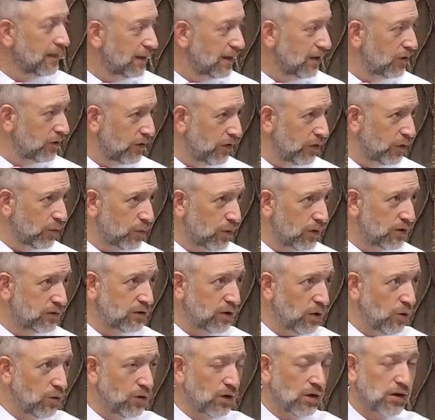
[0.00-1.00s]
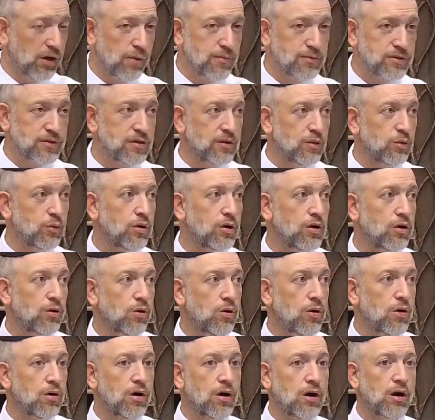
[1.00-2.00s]
Literally, the word Torah comes from the word
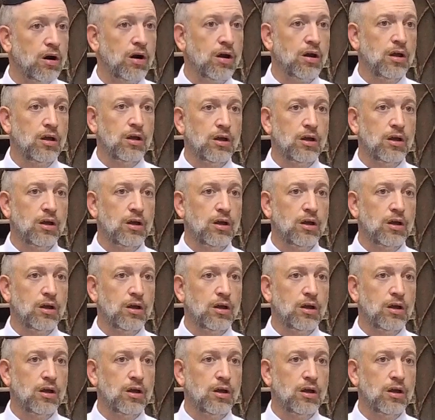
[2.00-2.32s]
or.